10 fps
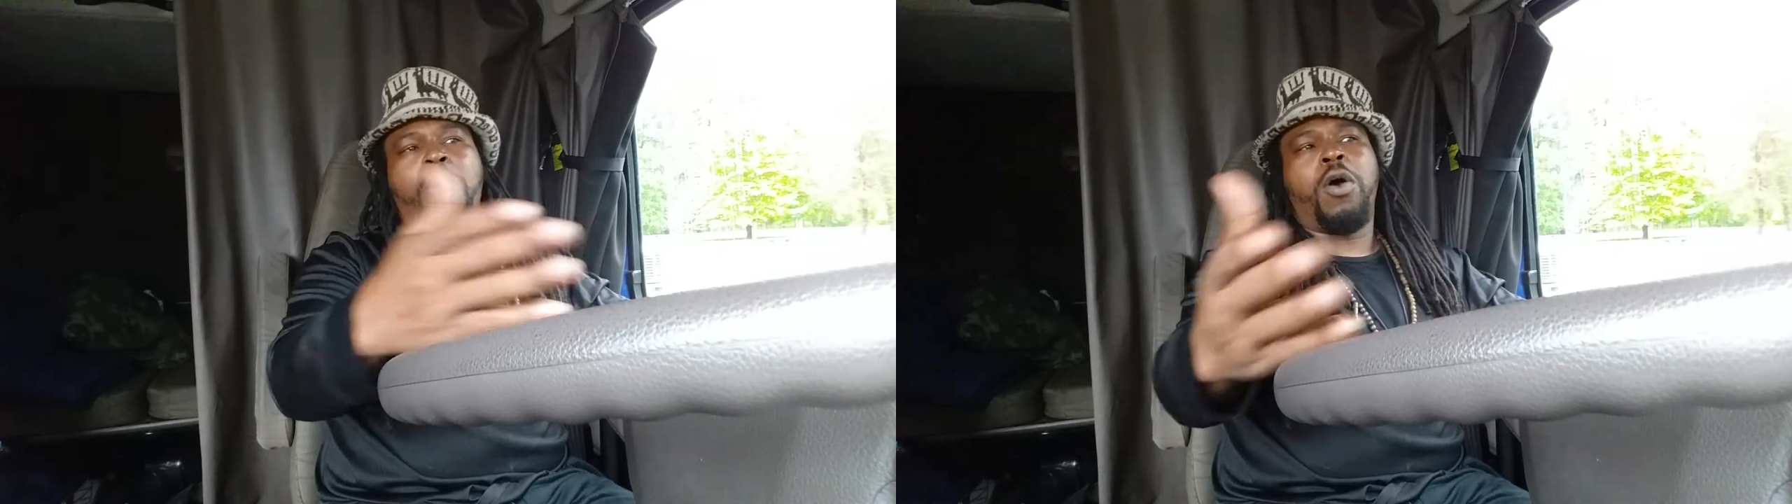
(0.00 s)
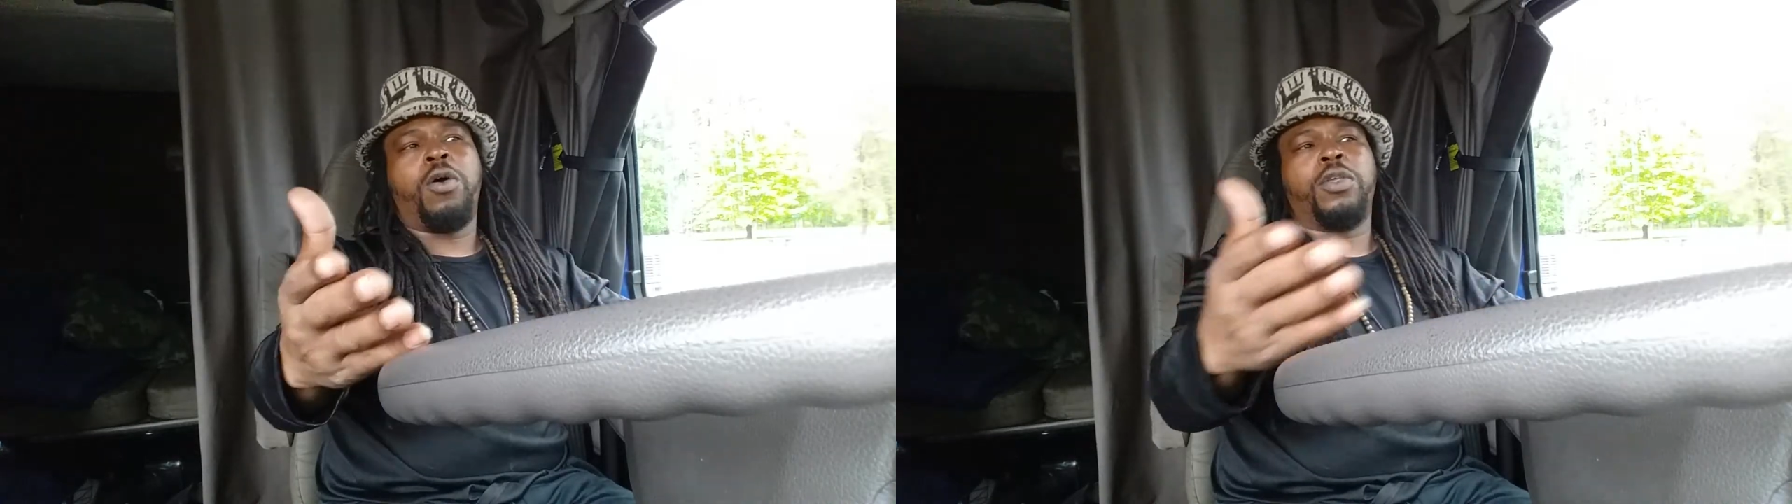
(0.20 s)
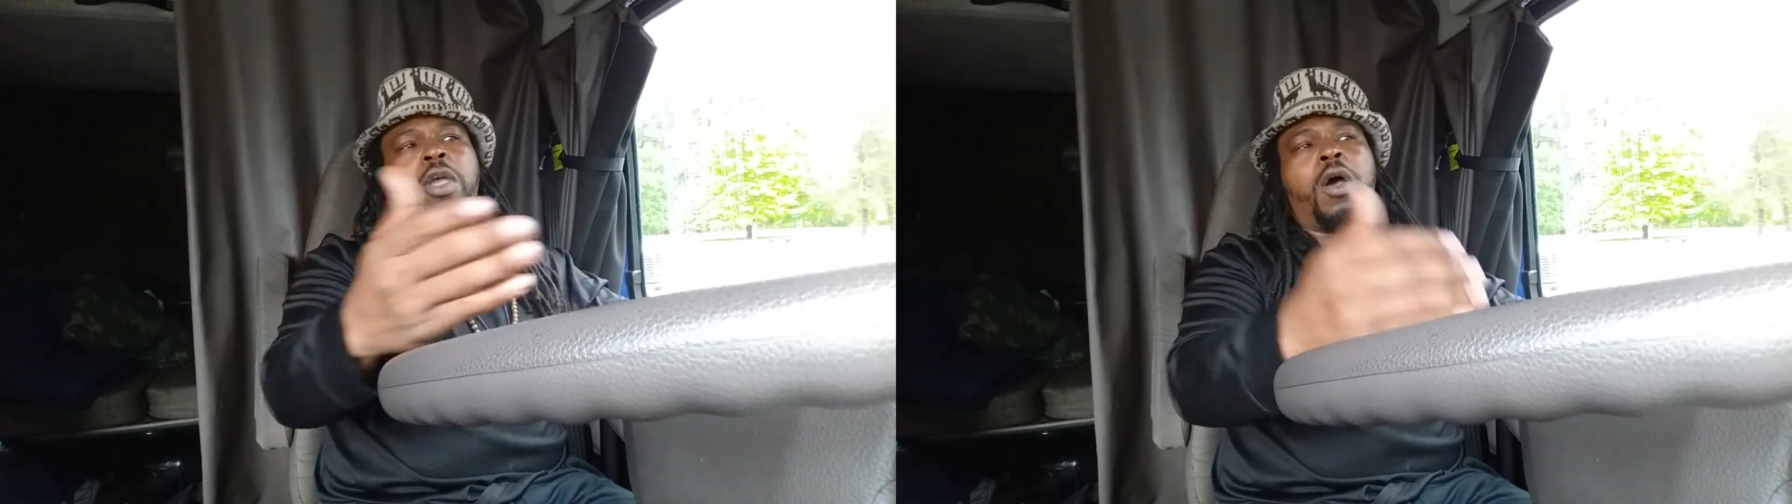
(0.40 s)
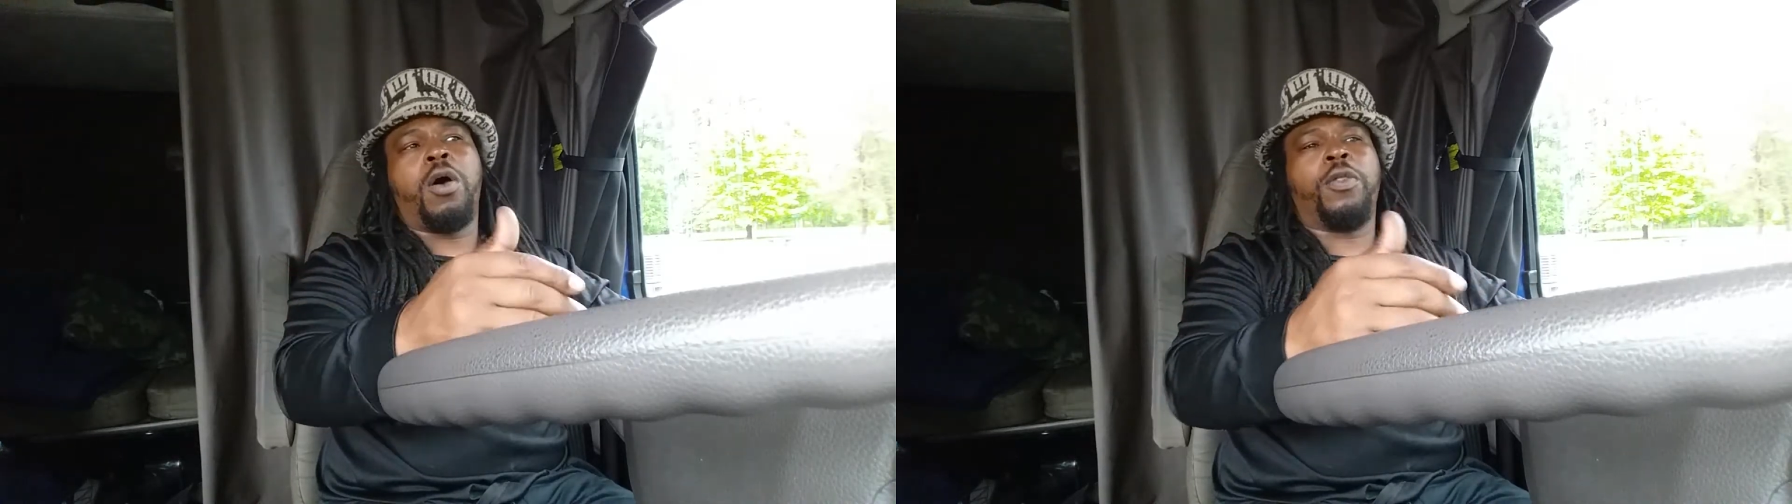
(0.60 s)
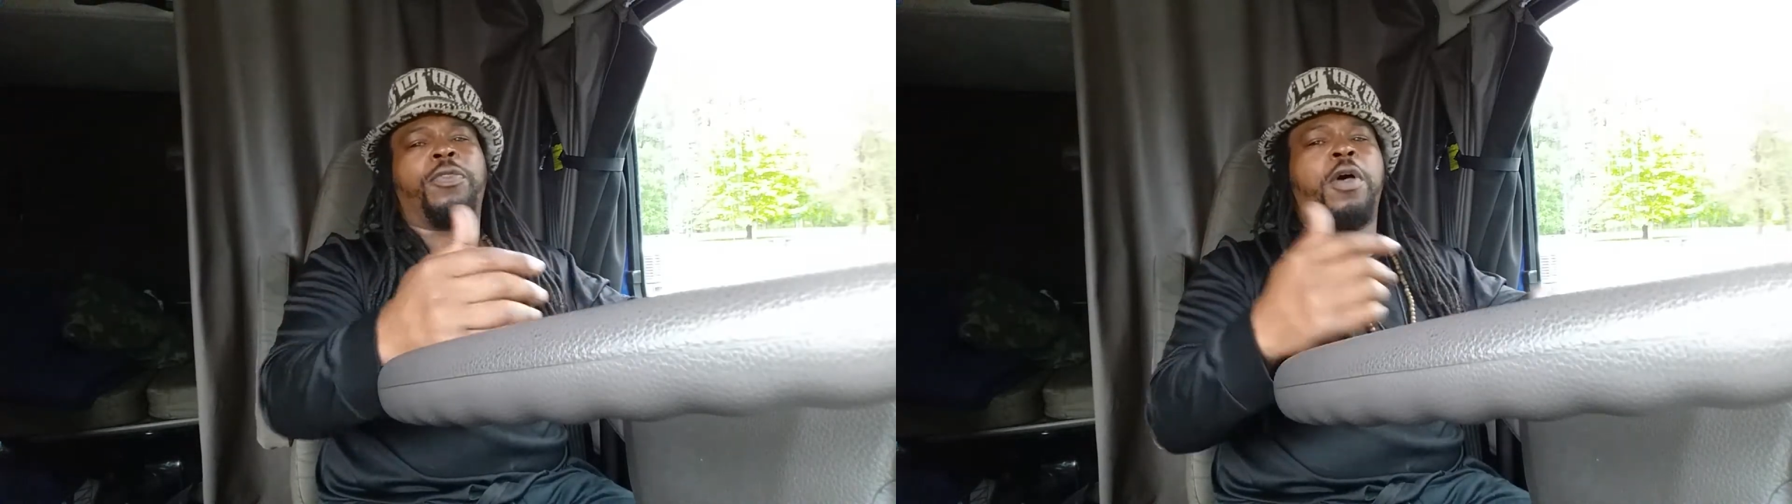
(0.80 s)
all
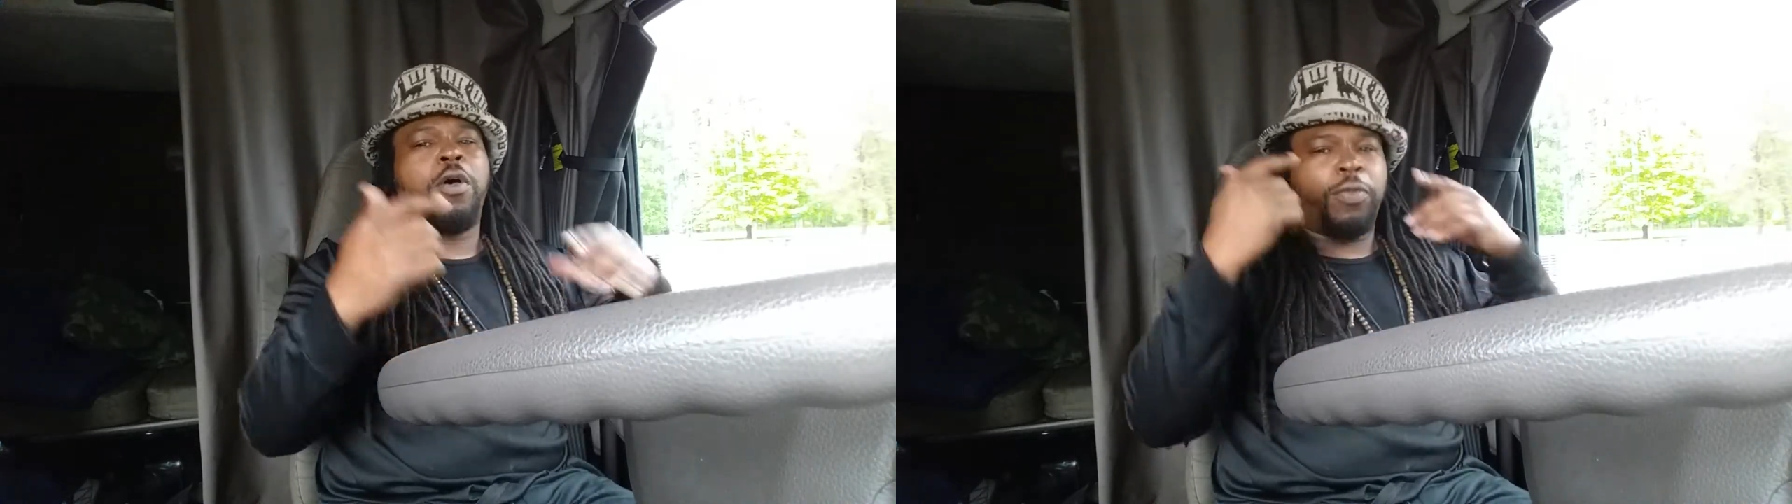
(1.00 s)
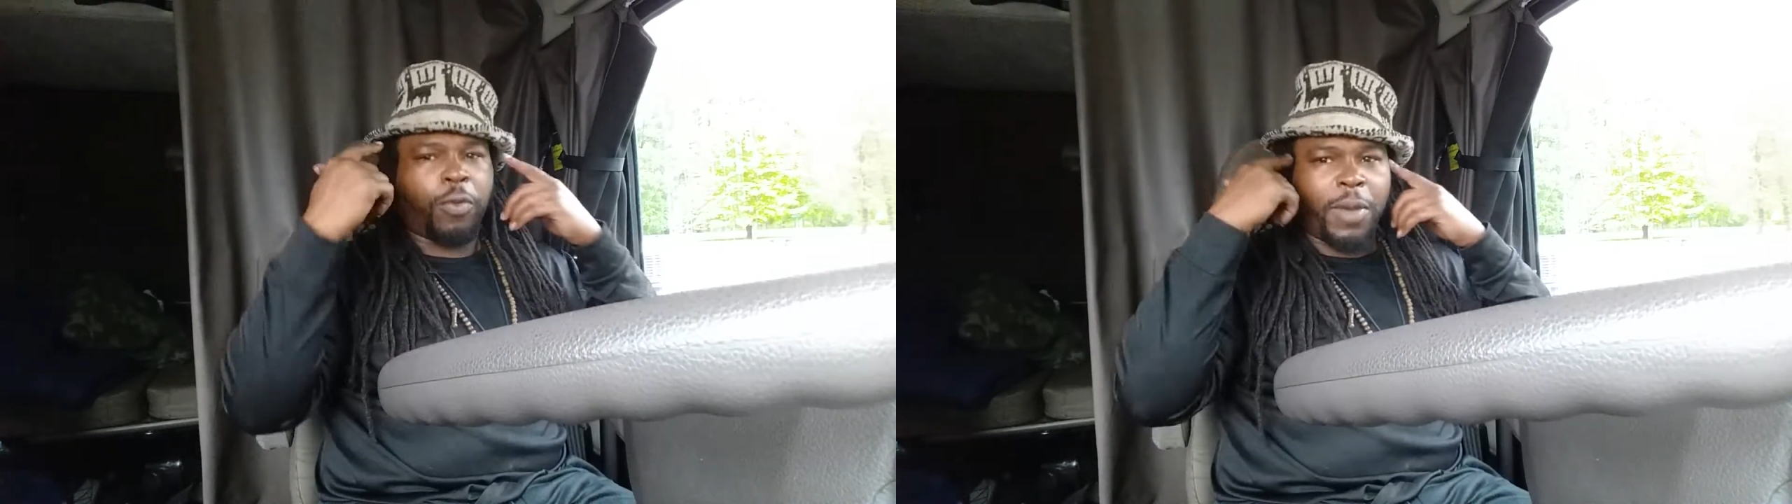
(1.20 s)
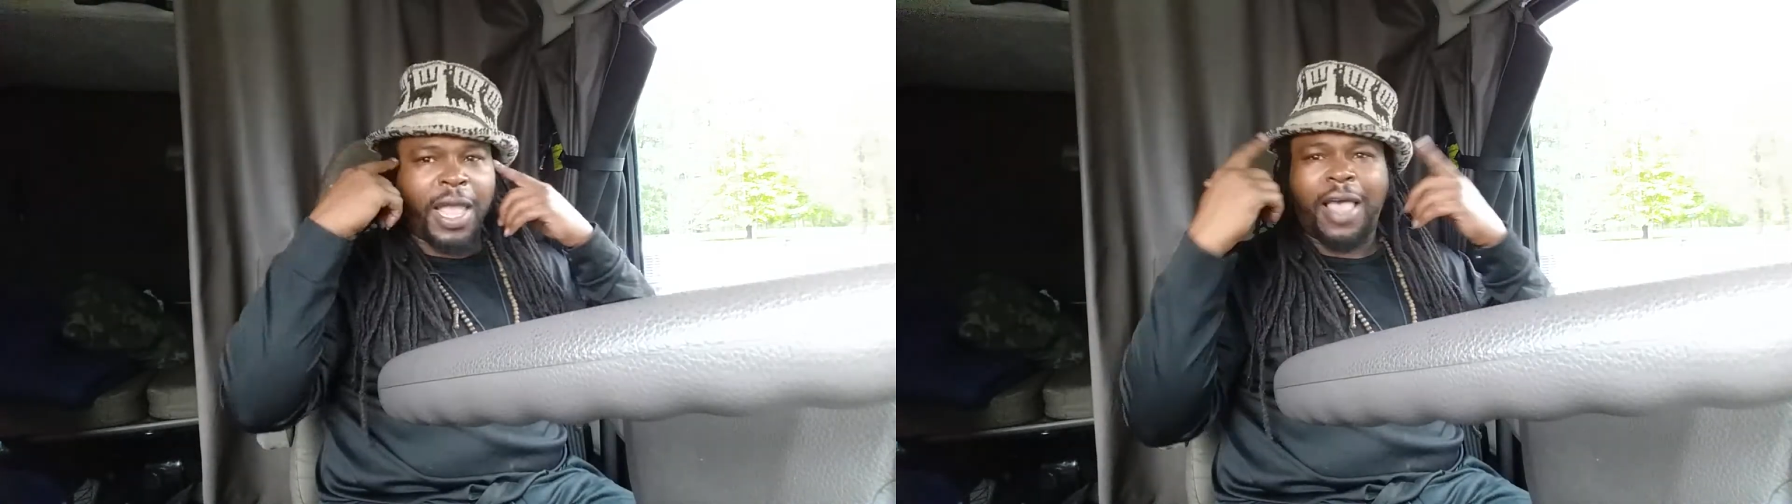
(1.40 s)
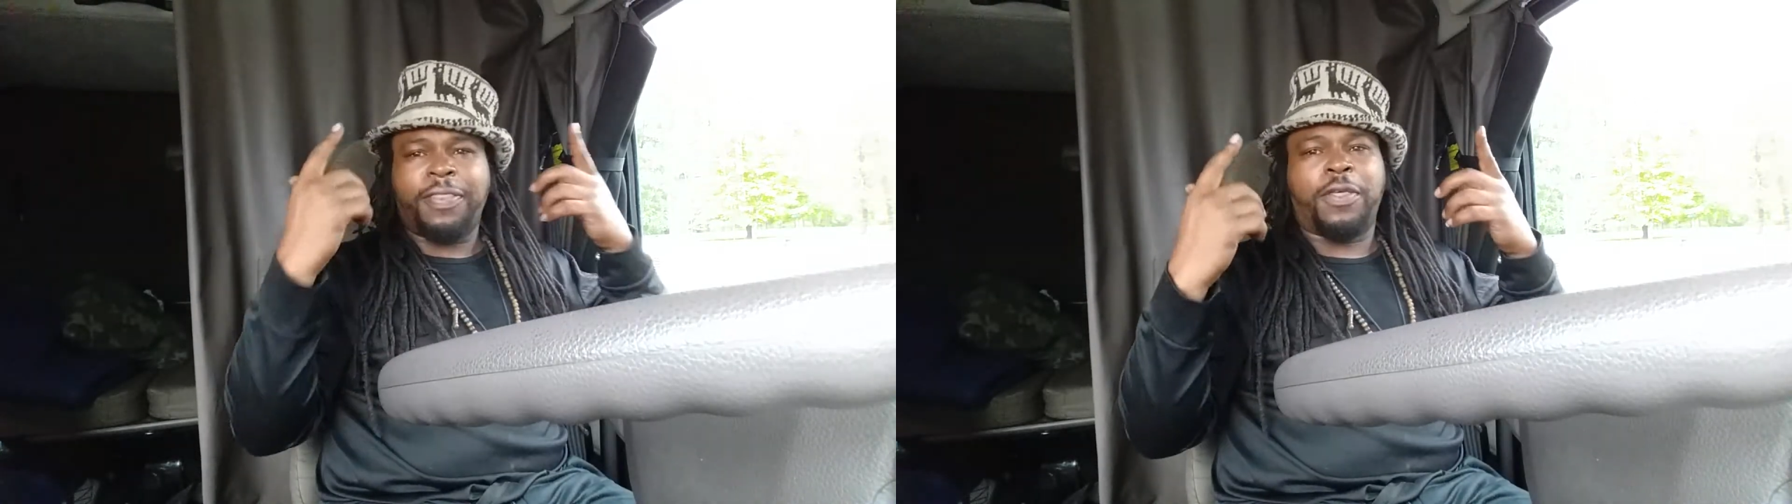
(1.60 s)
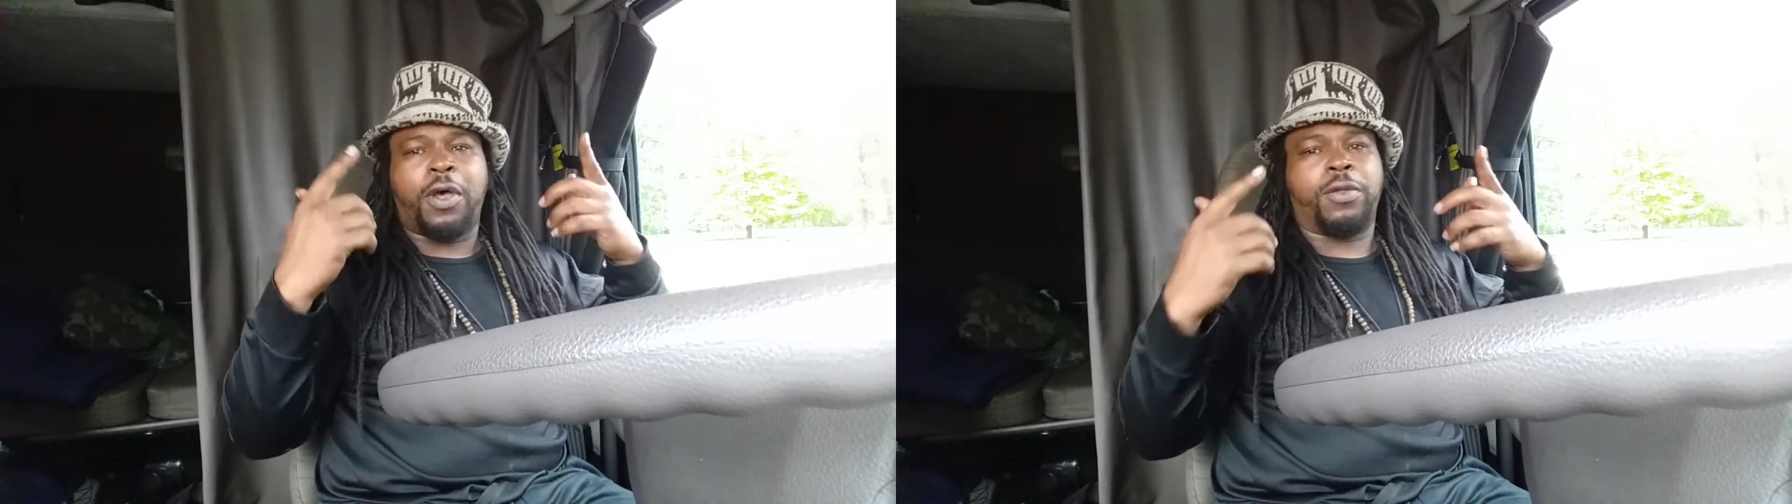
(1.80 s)
y'all thought the way I
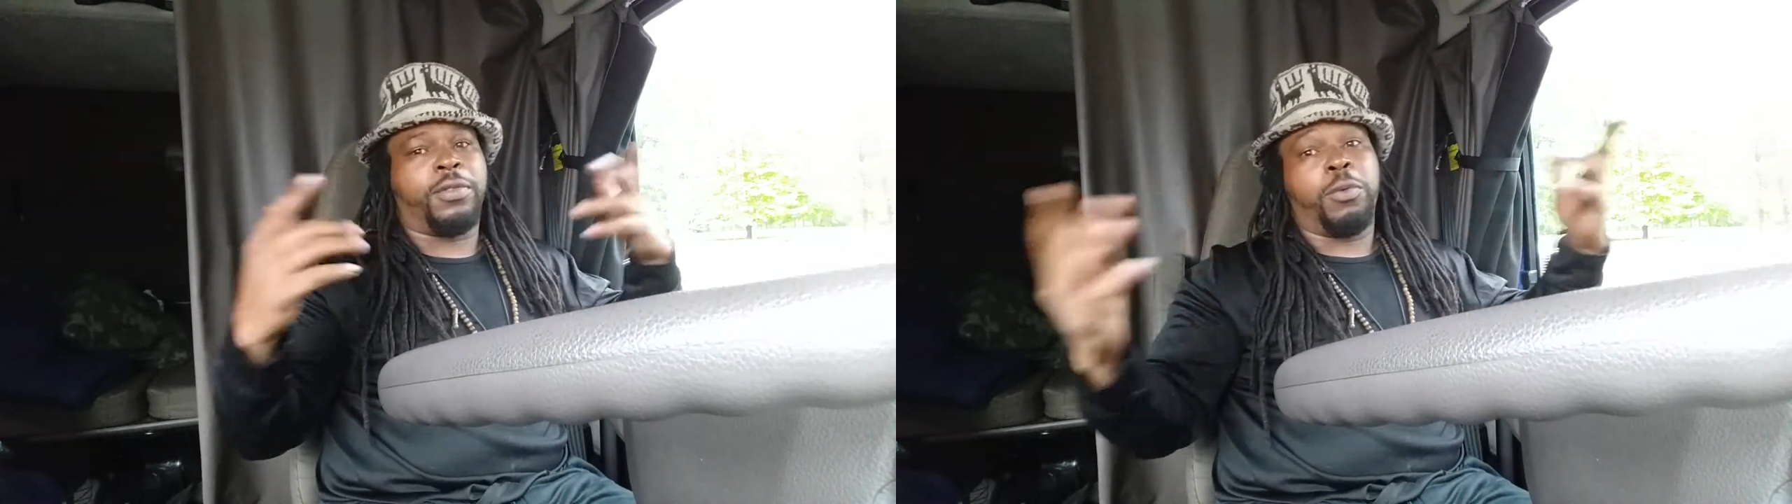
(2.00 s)
thought,